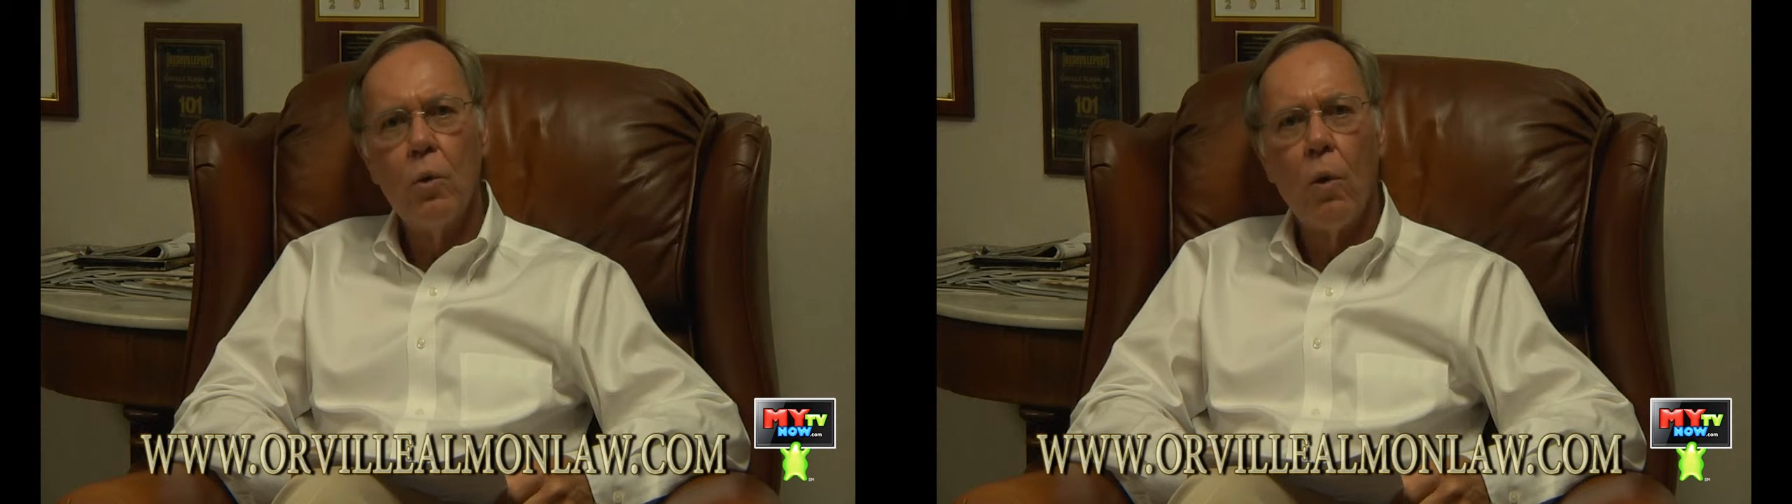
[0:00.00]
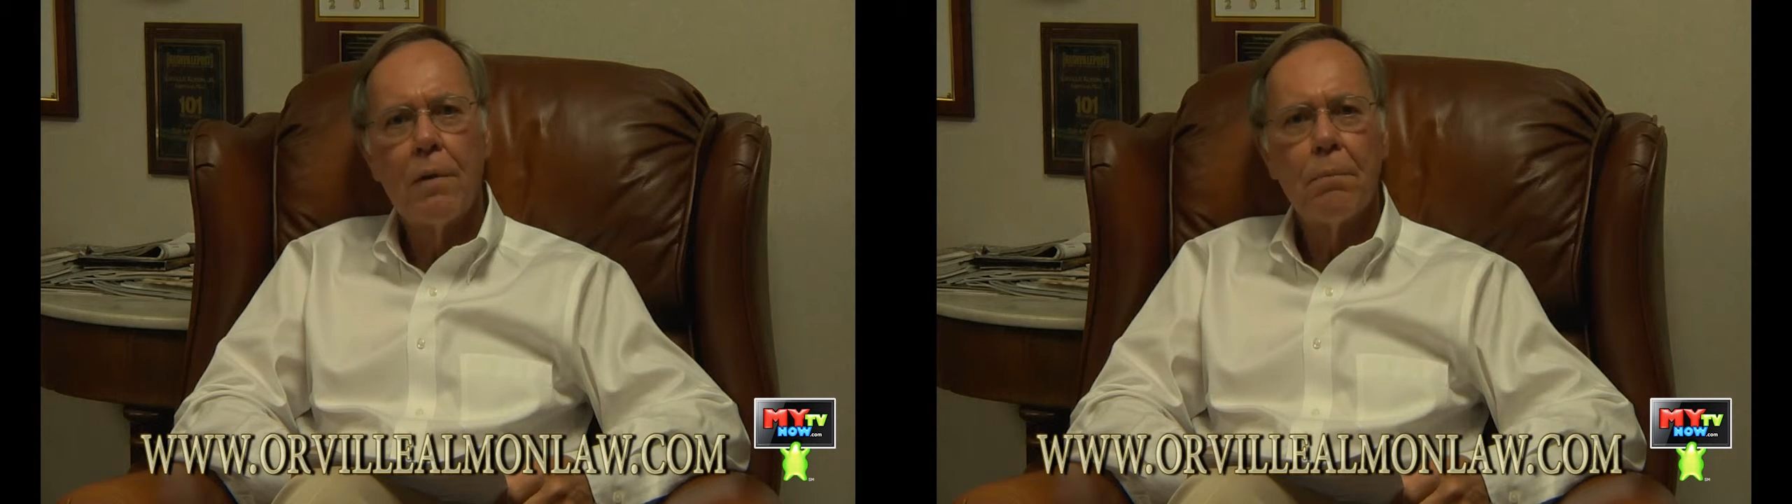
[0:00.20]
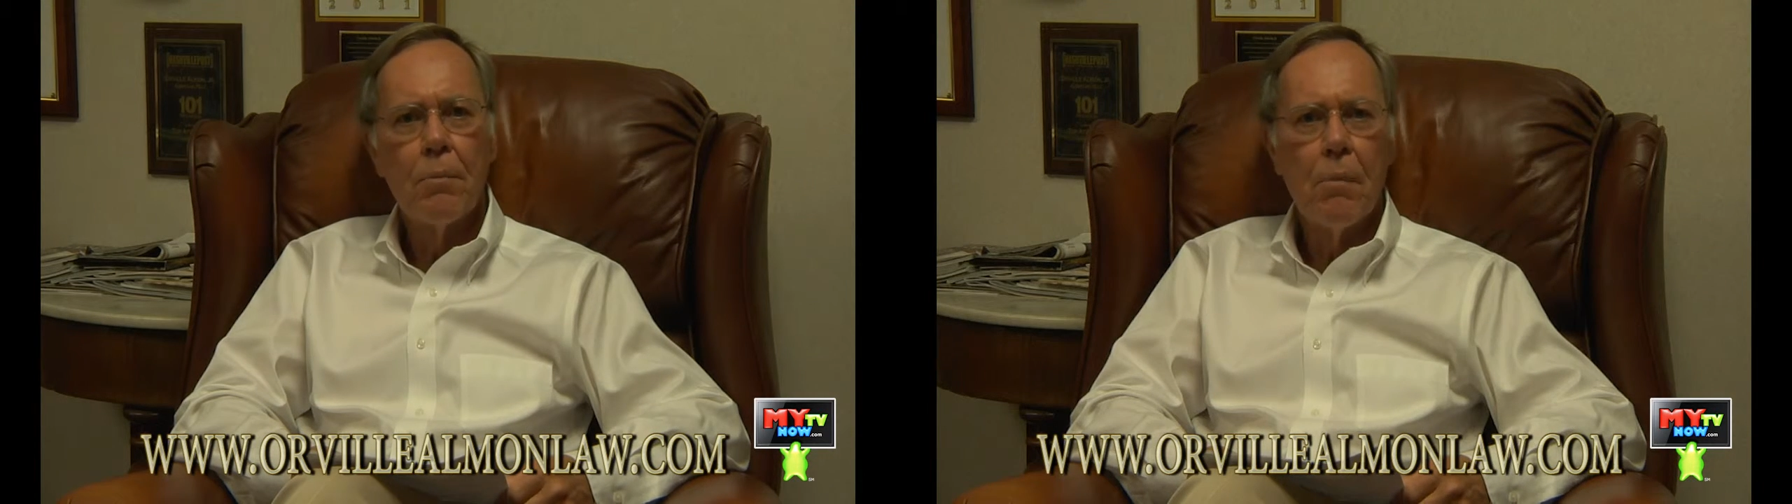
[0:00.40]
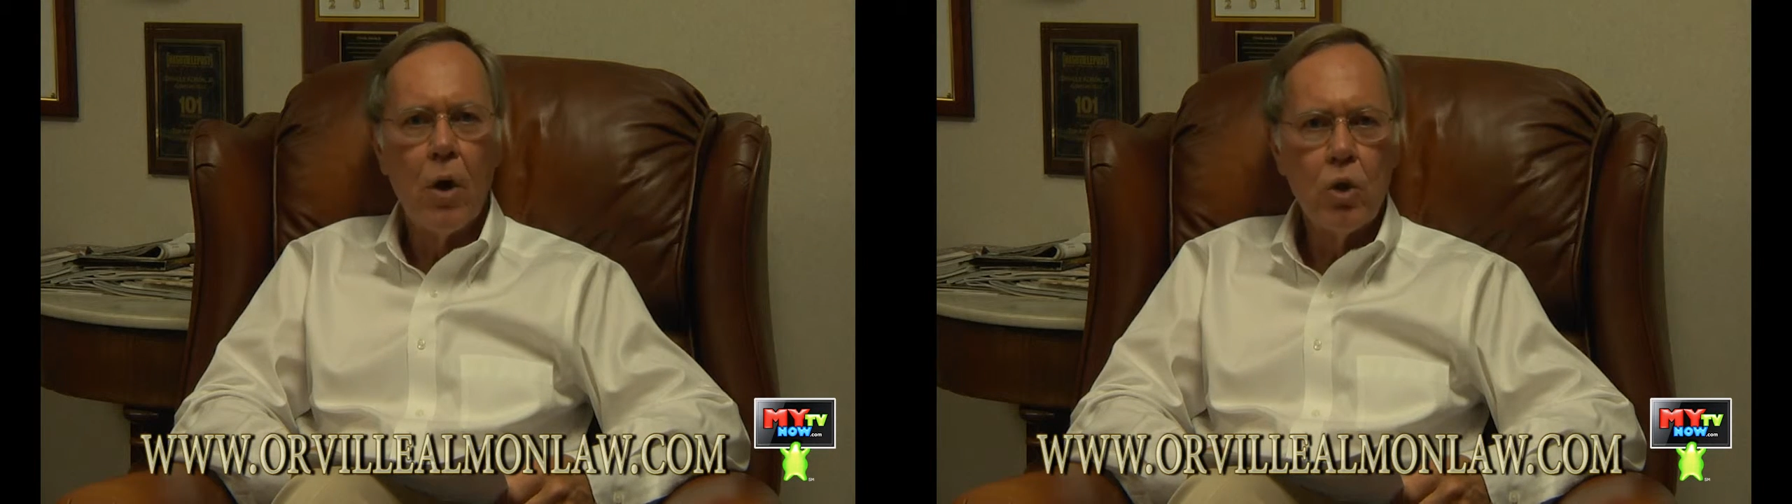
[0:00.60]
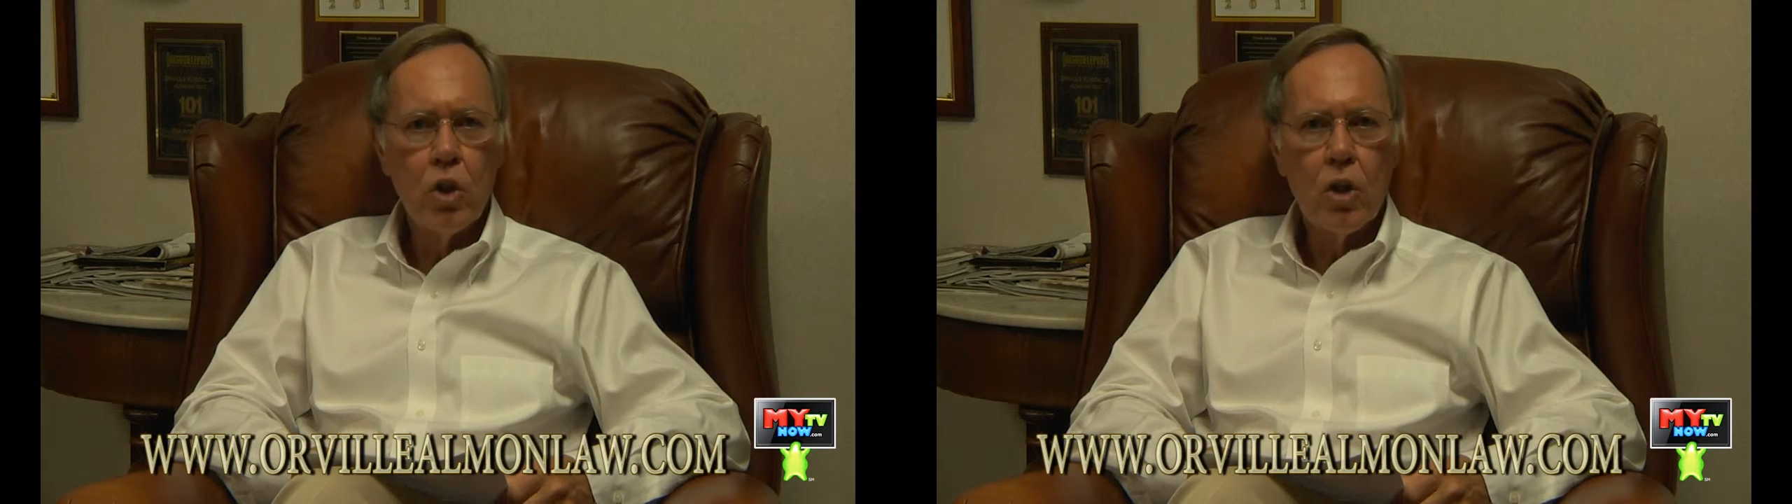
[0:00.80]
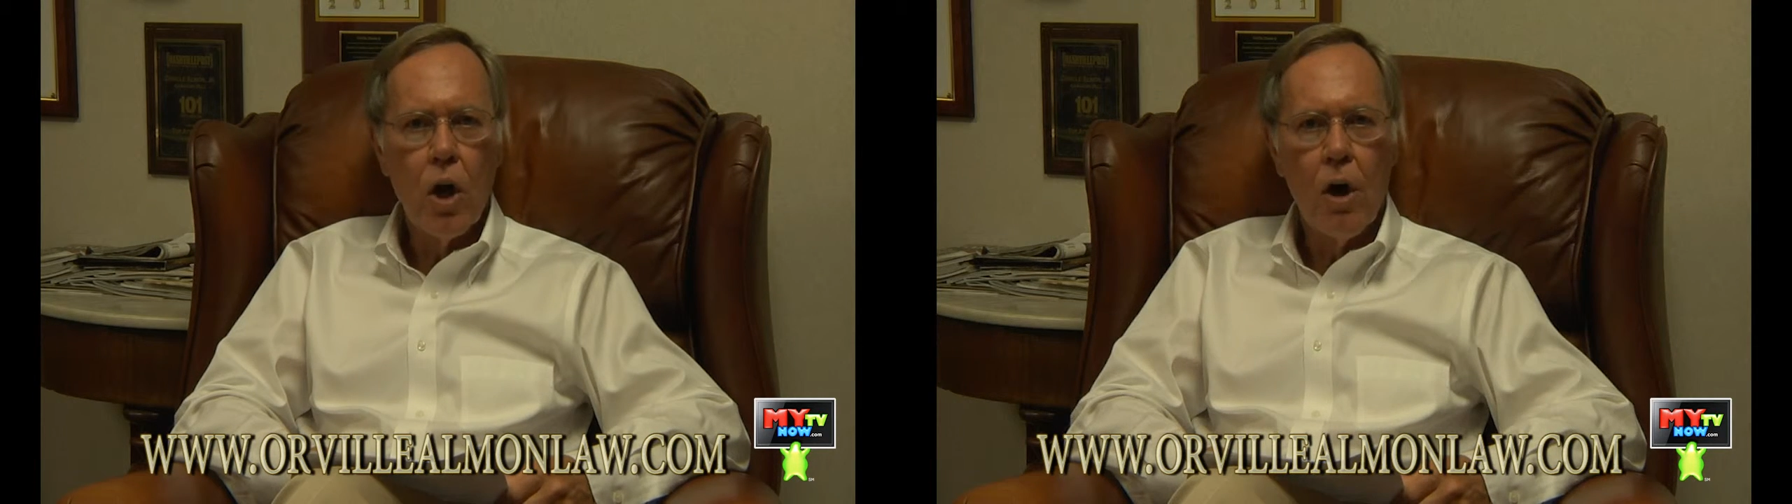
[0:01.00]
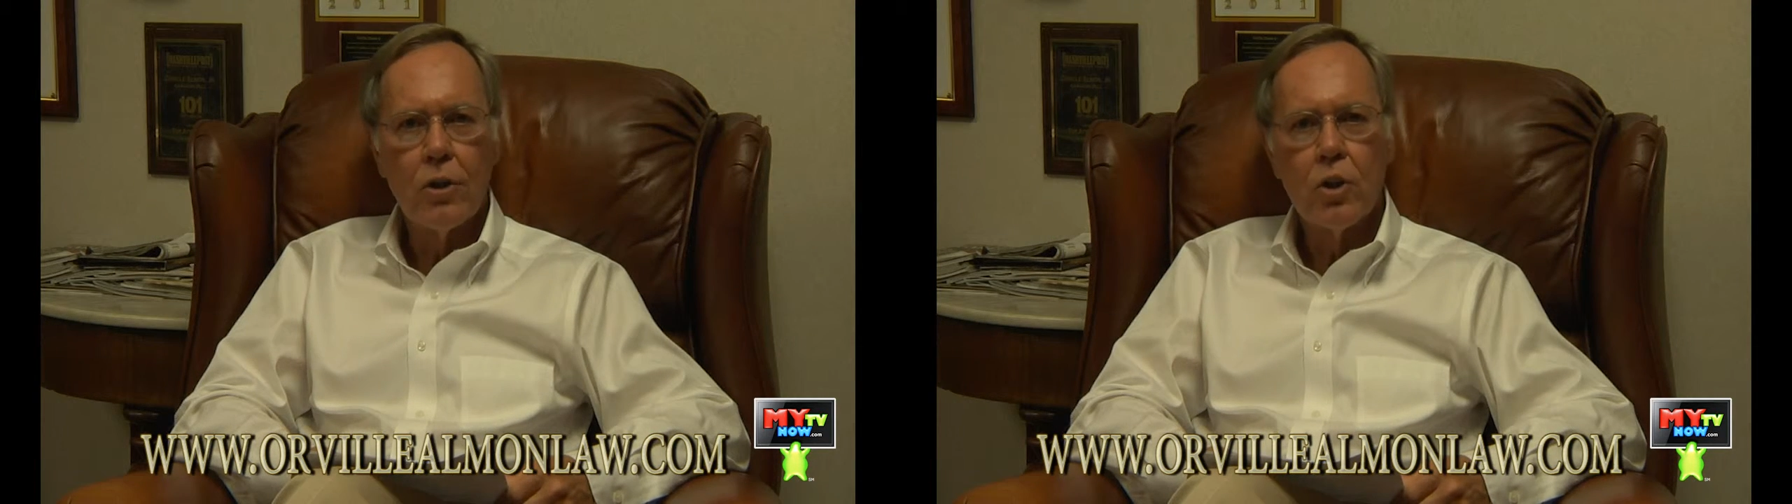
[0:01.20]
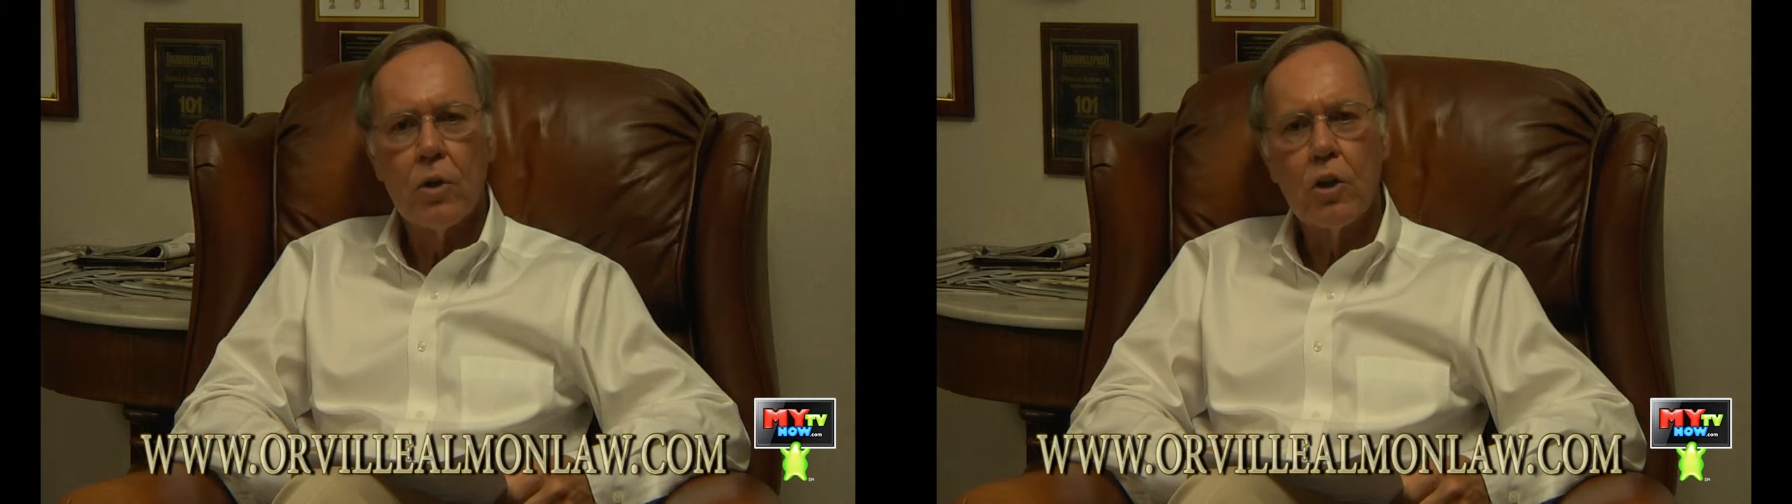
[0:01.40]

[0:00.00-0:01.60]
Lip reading: what promotion costs are